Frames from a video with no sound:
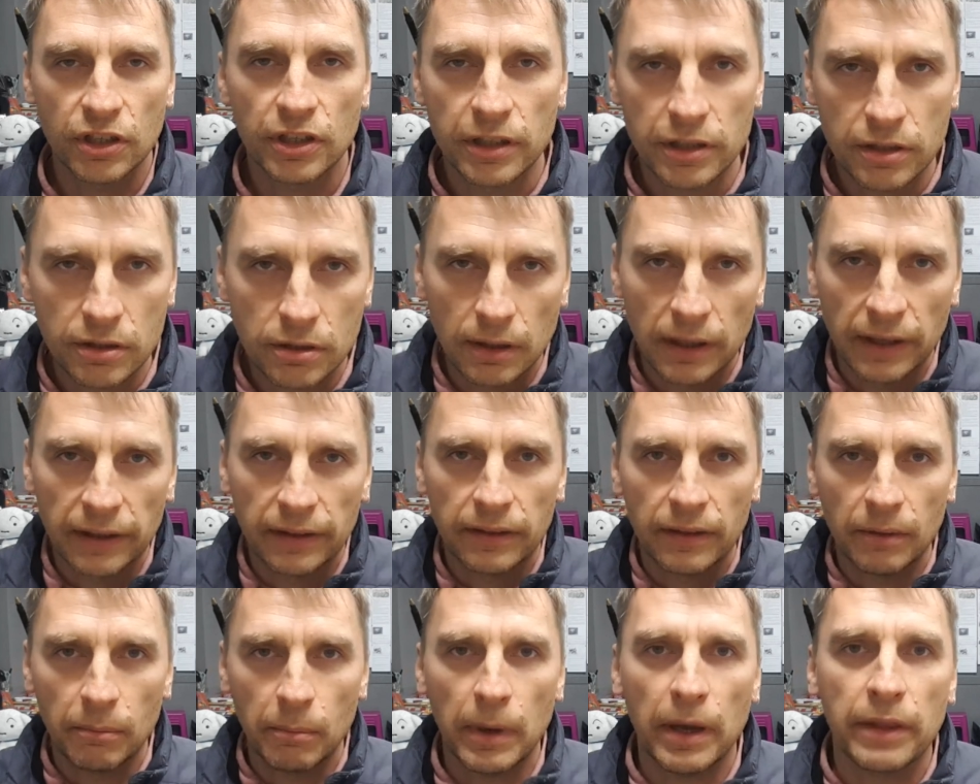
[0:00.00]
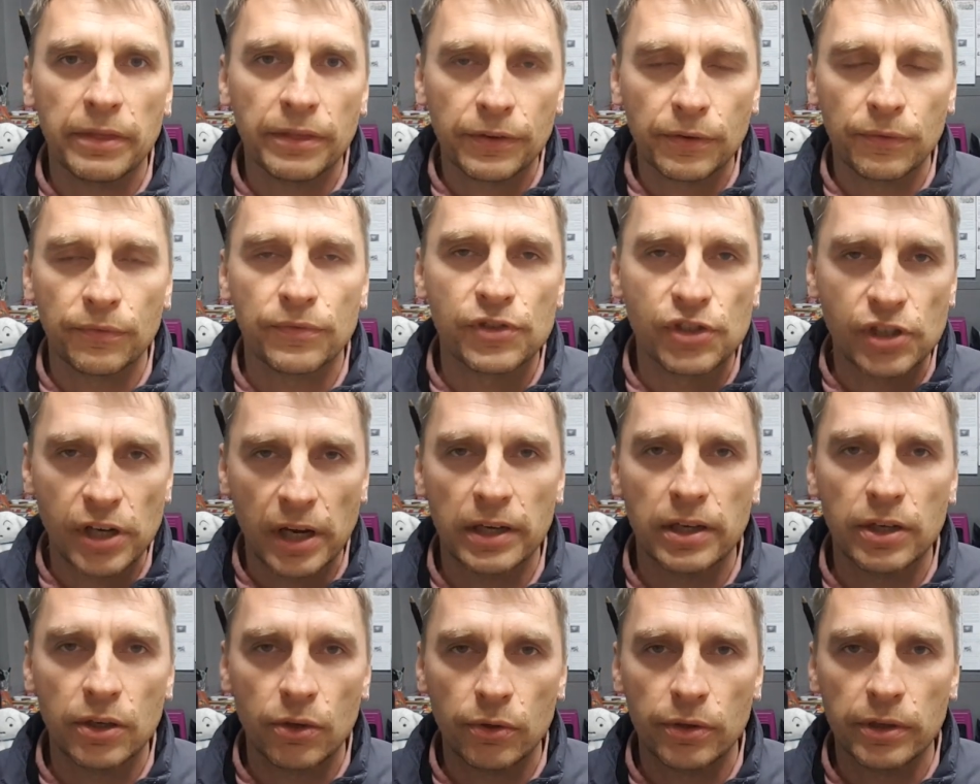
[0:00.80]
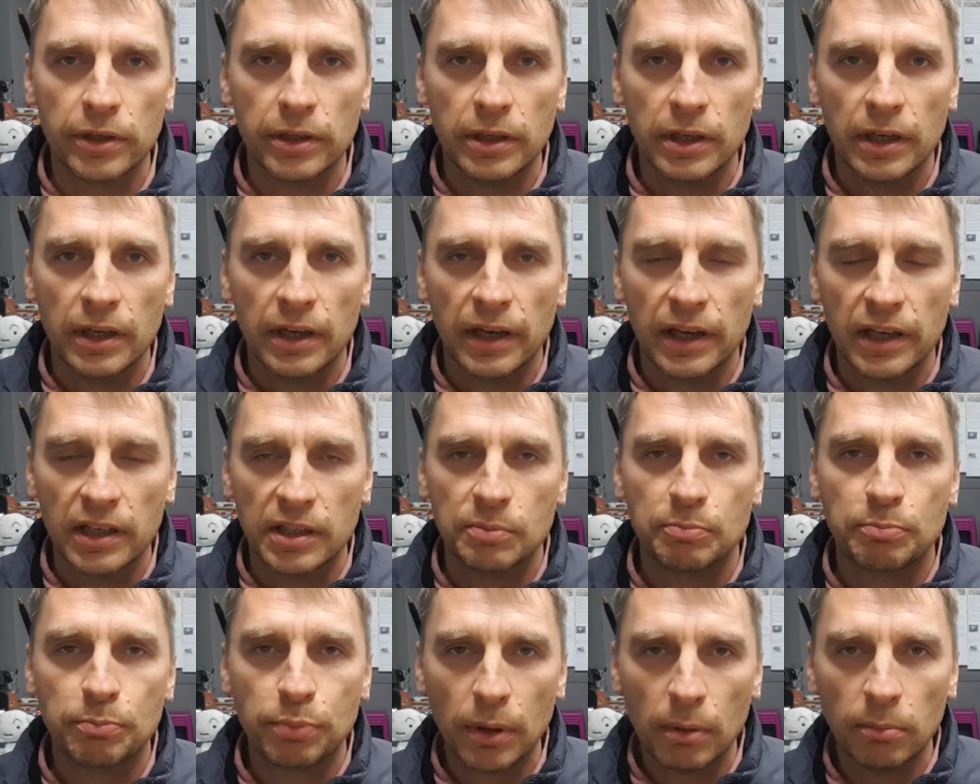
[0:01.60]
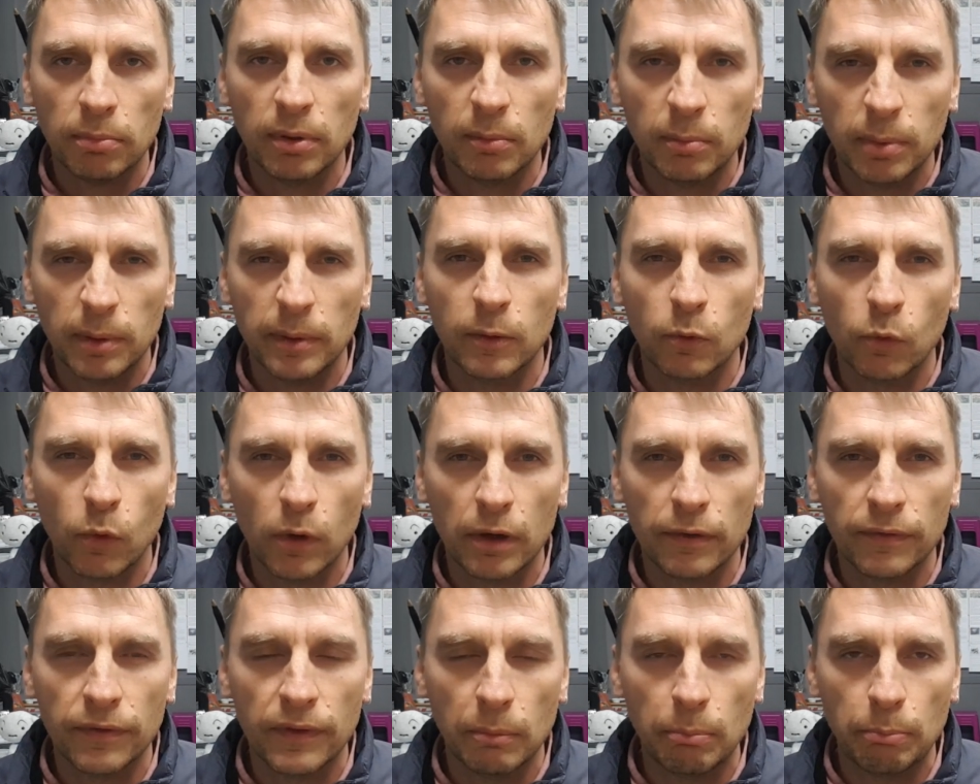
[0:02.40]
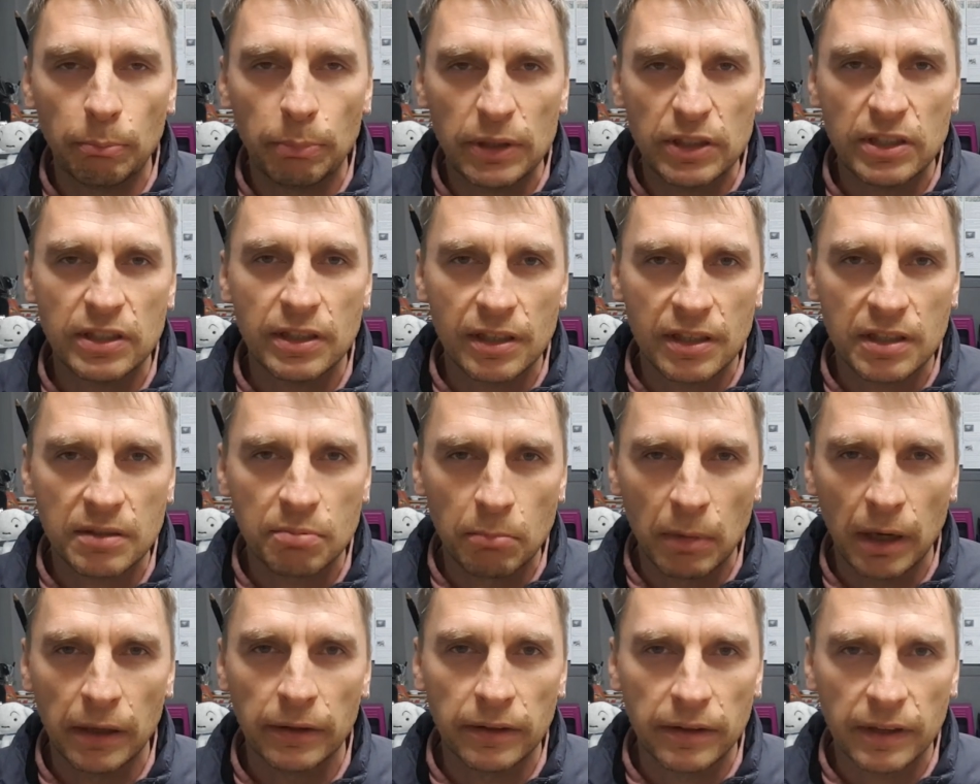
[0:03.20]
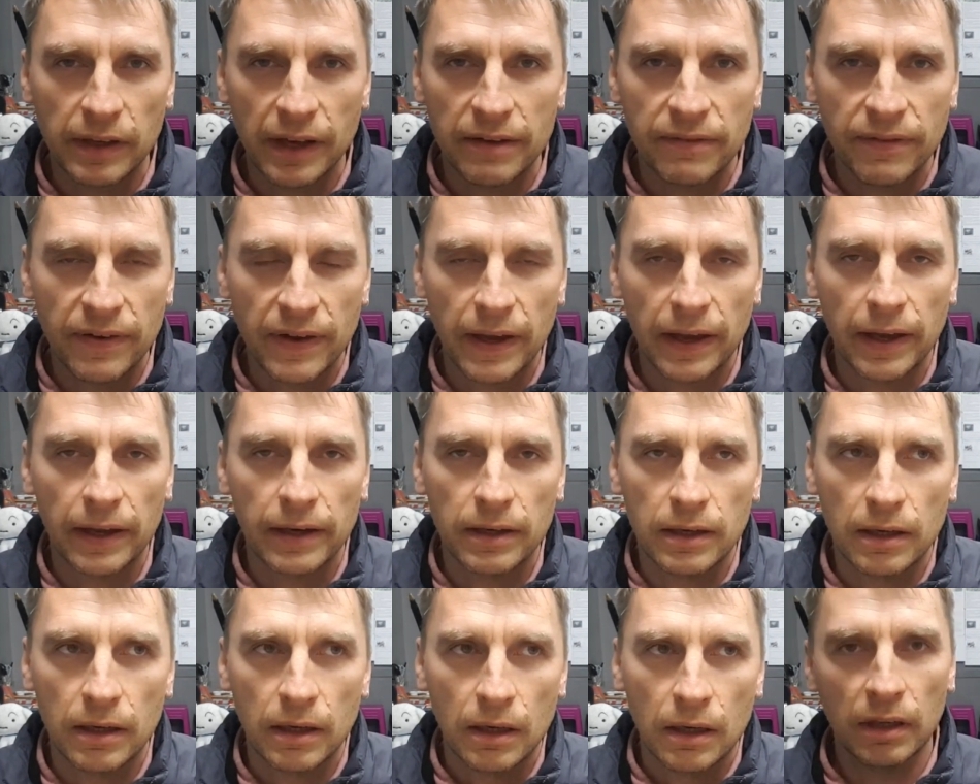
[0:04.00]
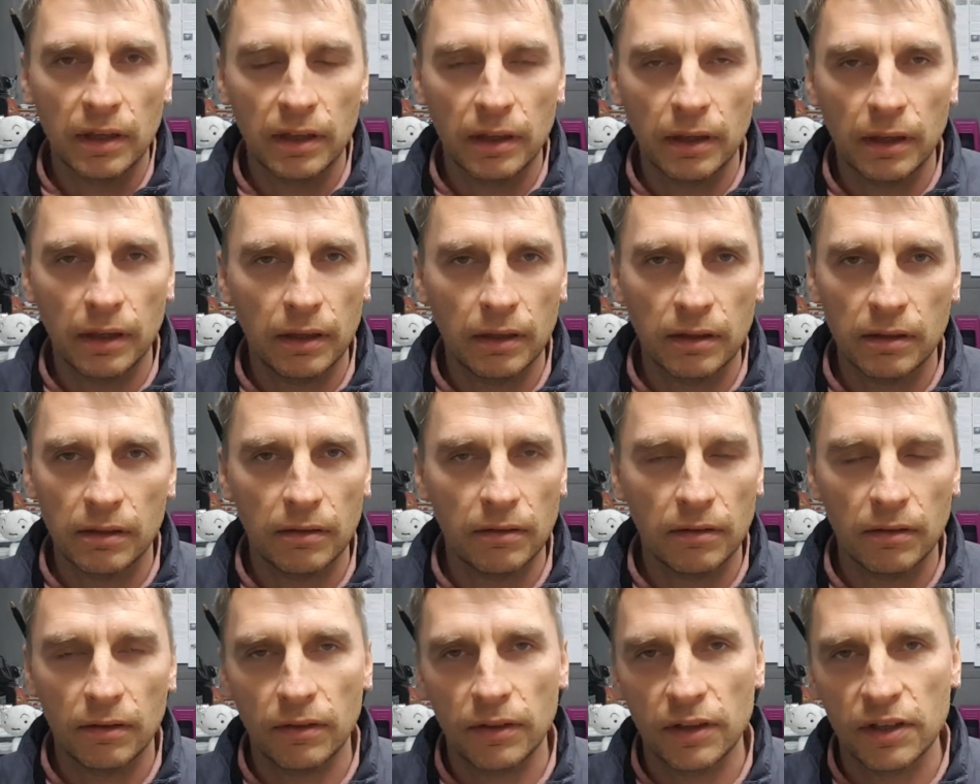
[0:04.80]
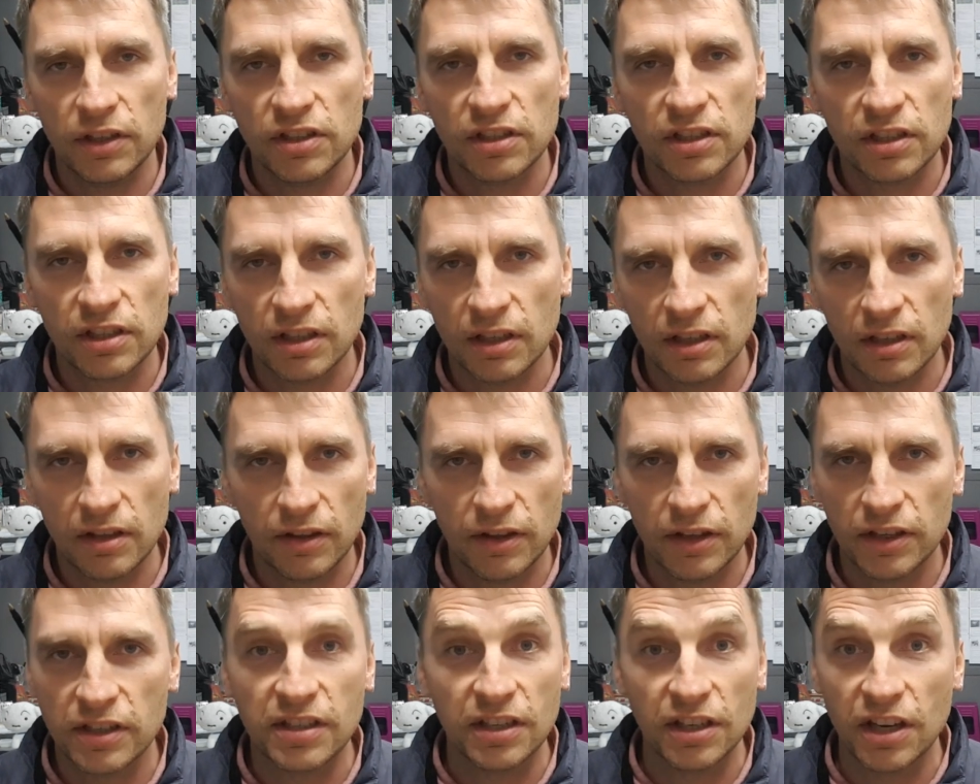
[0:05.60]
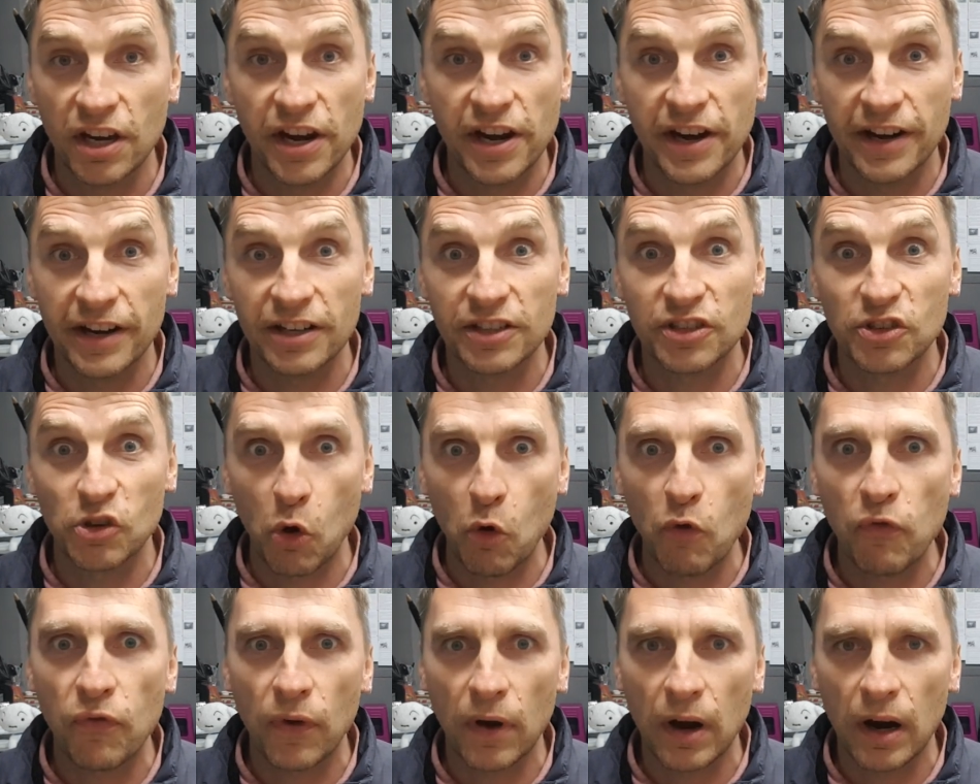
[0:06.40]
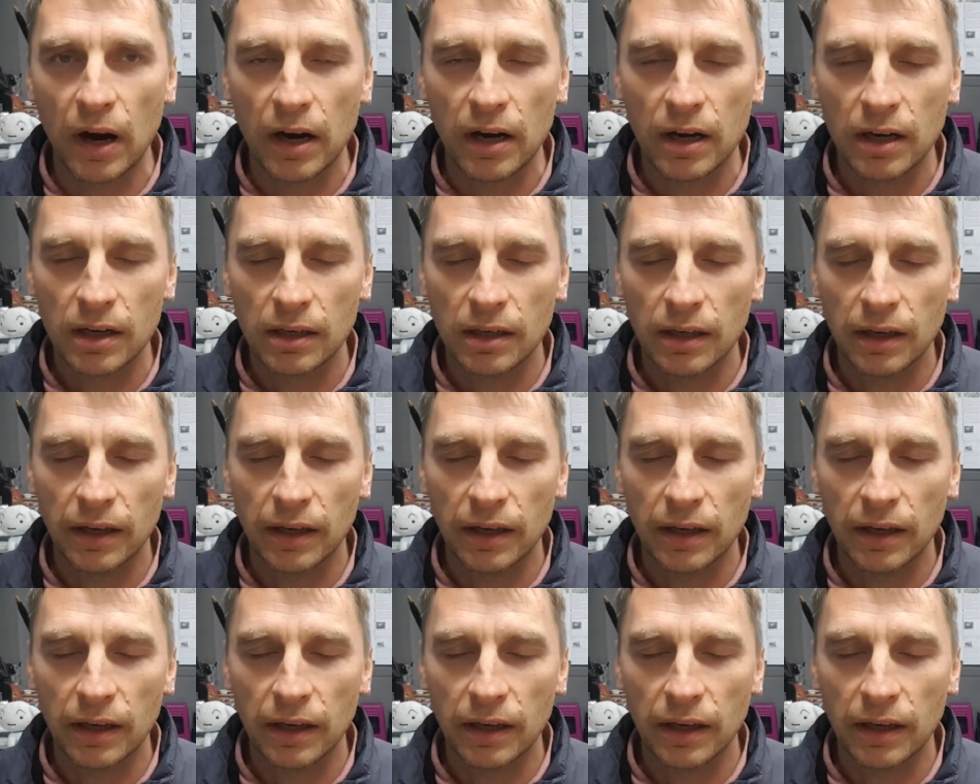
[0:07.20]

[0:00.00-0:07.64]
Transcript: year, so like the month of January has probably been one of the busiest months I've had in this year so far.